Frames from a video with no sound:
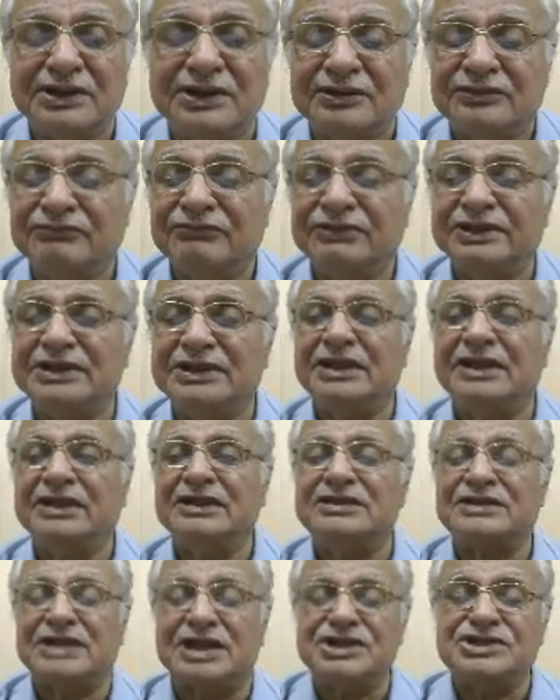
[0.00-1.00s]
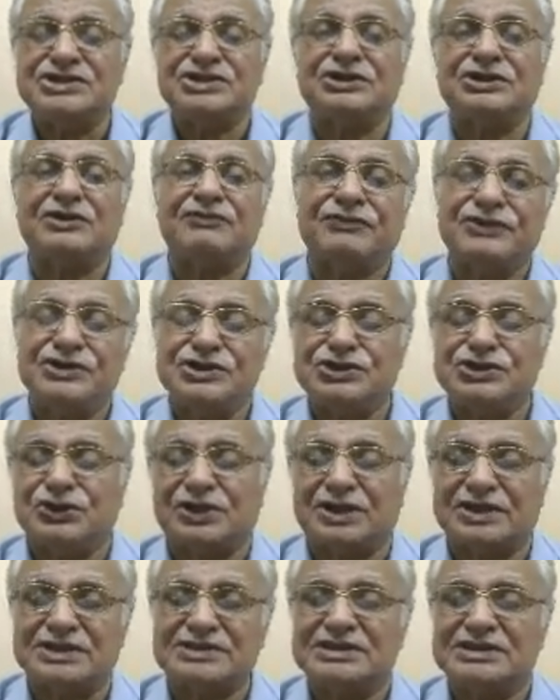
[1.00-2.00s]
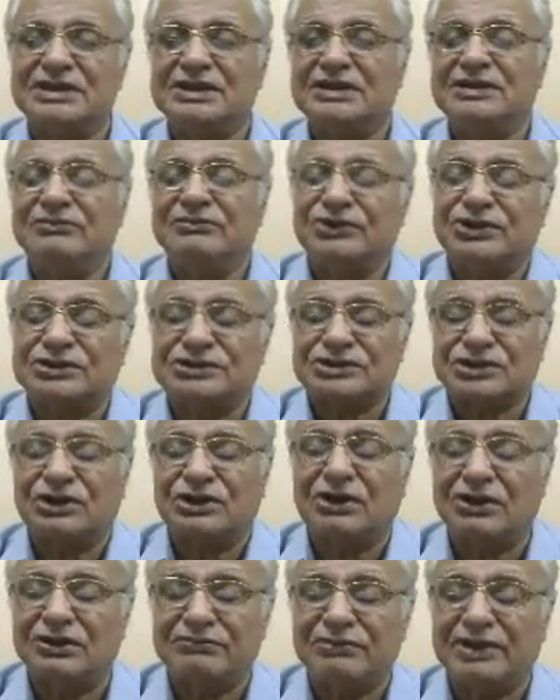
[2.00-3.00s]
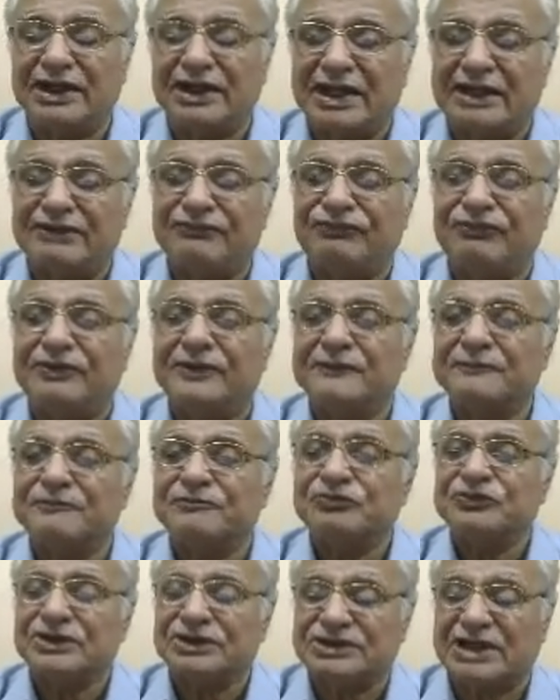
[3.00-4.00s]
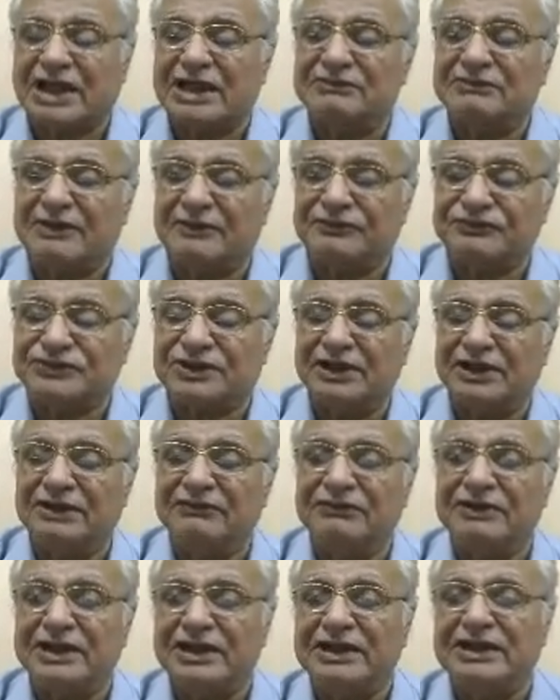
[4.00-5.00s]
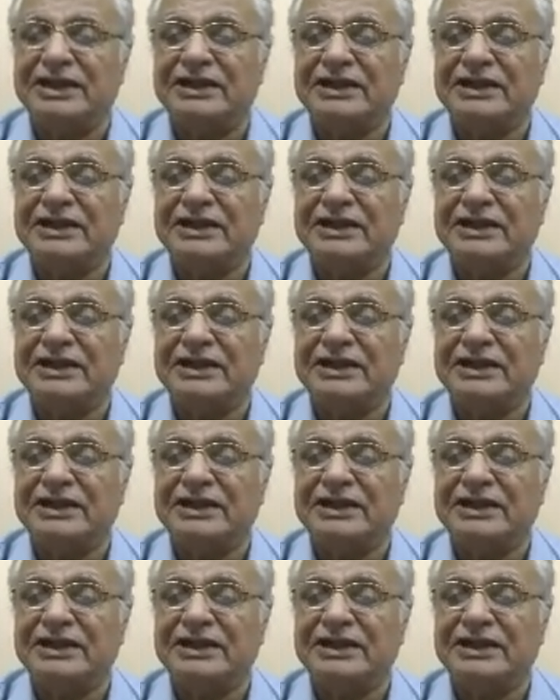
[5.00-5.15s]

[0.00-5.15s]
with the intention of insurance because throughout my lifetime after leaving Indian